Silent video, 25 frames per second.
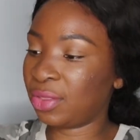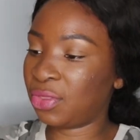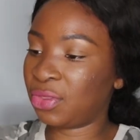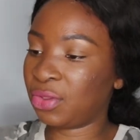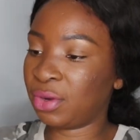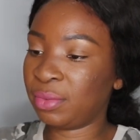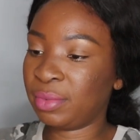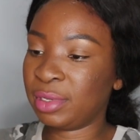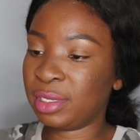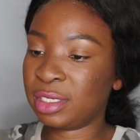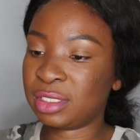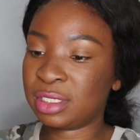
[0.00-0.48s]

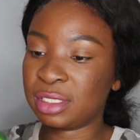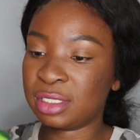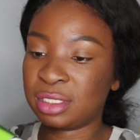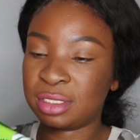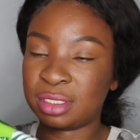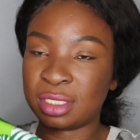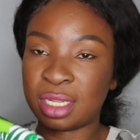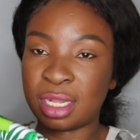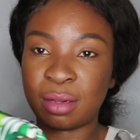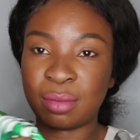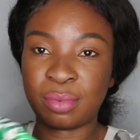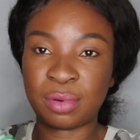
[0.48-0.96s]
3
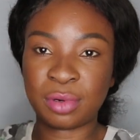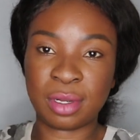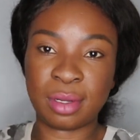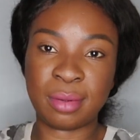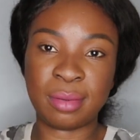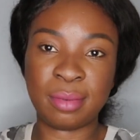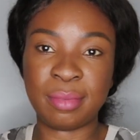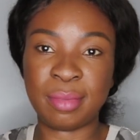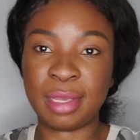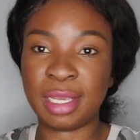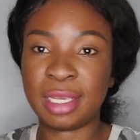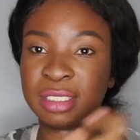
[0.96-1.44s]
meters. I'll
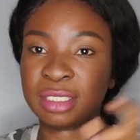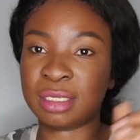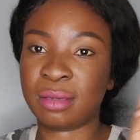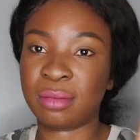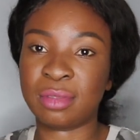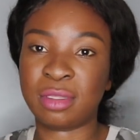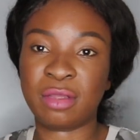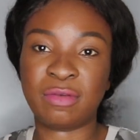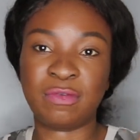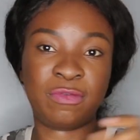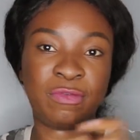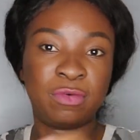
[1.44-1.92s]
probably make
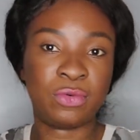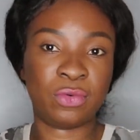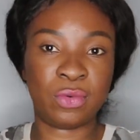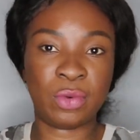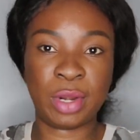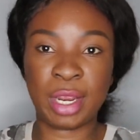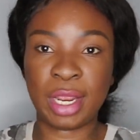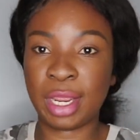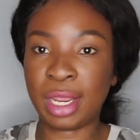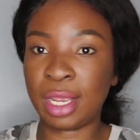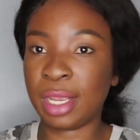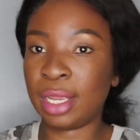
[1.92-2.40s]
something for
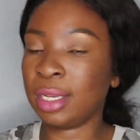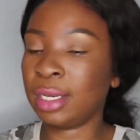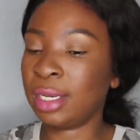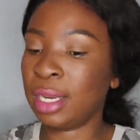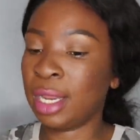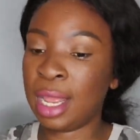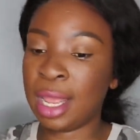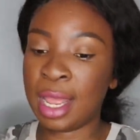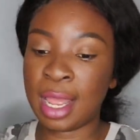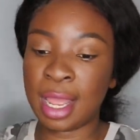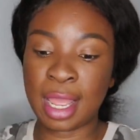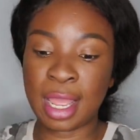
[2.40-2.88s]

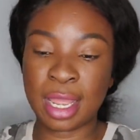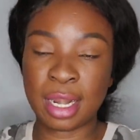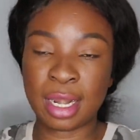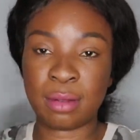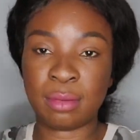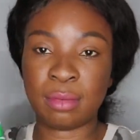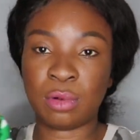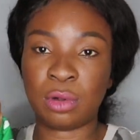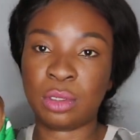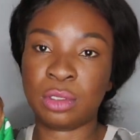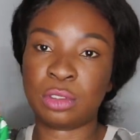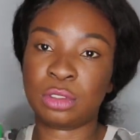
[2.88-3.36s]
rain, and
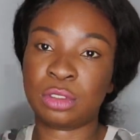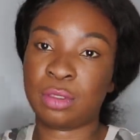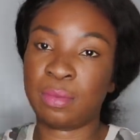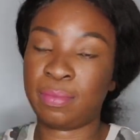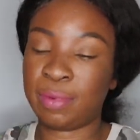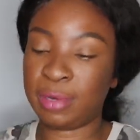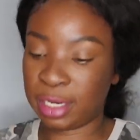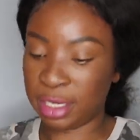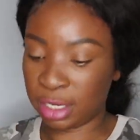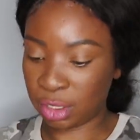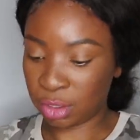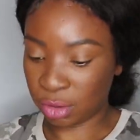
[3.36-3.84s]
I'm also
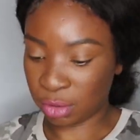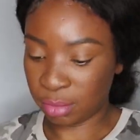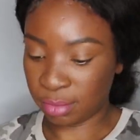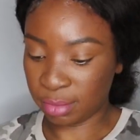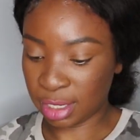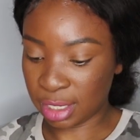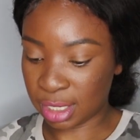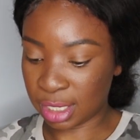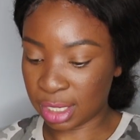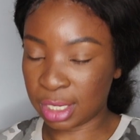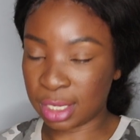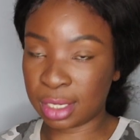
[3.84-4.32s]
planning on
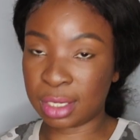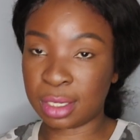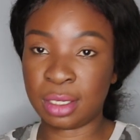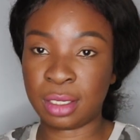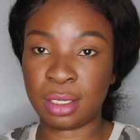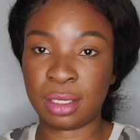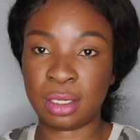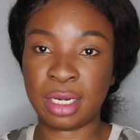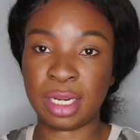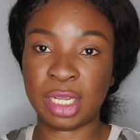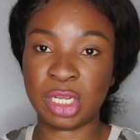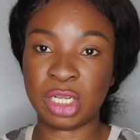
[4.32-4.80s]
making
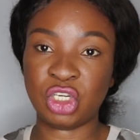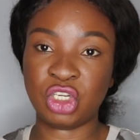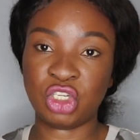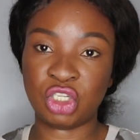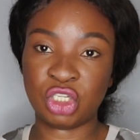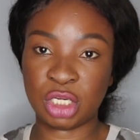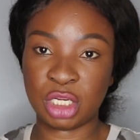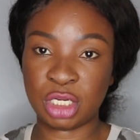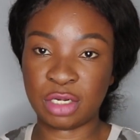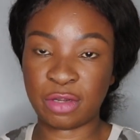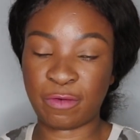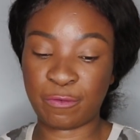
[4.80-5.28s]
like a
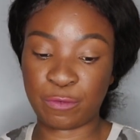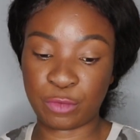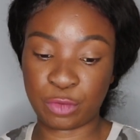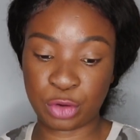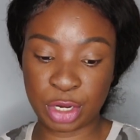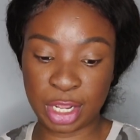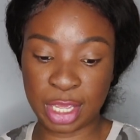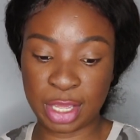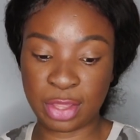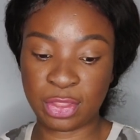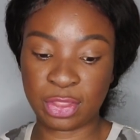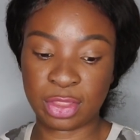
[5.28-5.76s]
shirt for
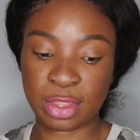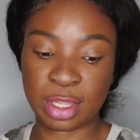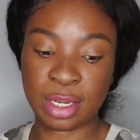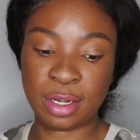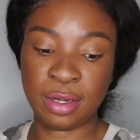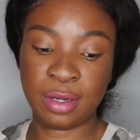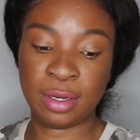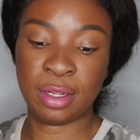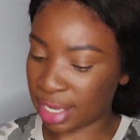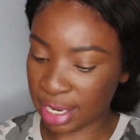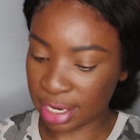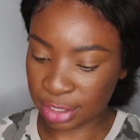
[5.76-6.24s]

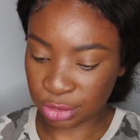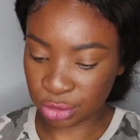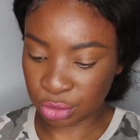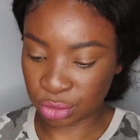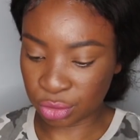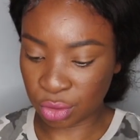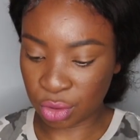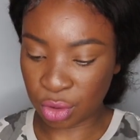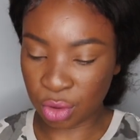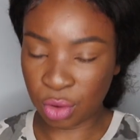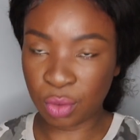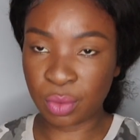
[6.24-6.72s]
Nathan. And
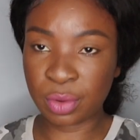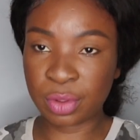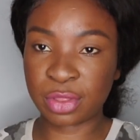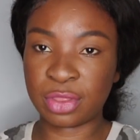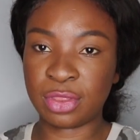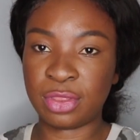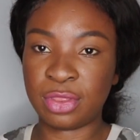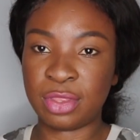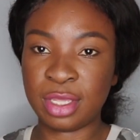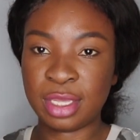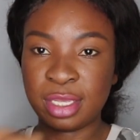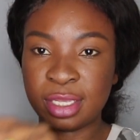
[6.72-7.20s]
to go
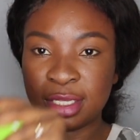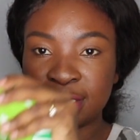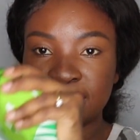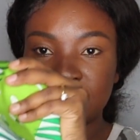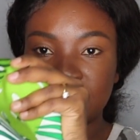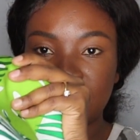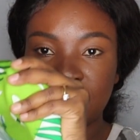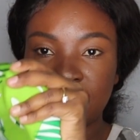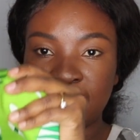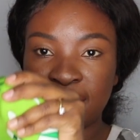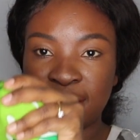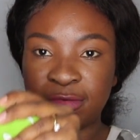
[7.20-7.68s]
with
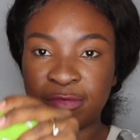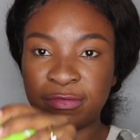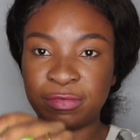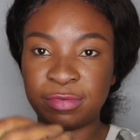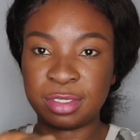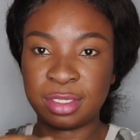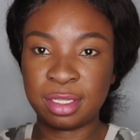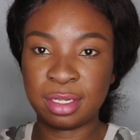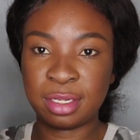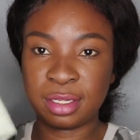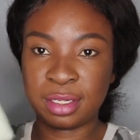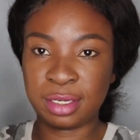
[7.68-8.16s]
this, I have
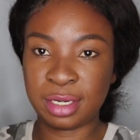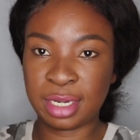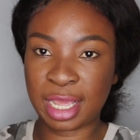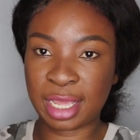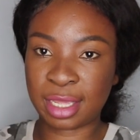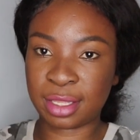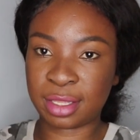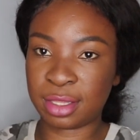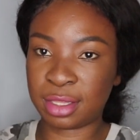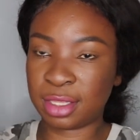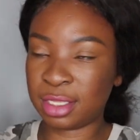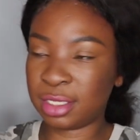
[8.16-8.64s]

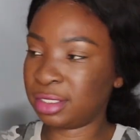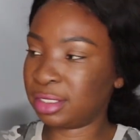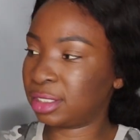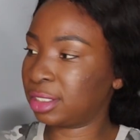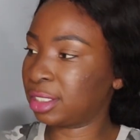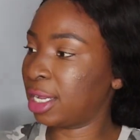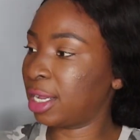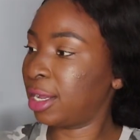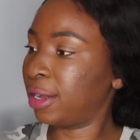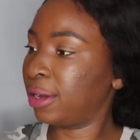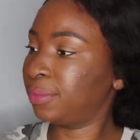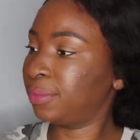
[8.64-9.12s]
like this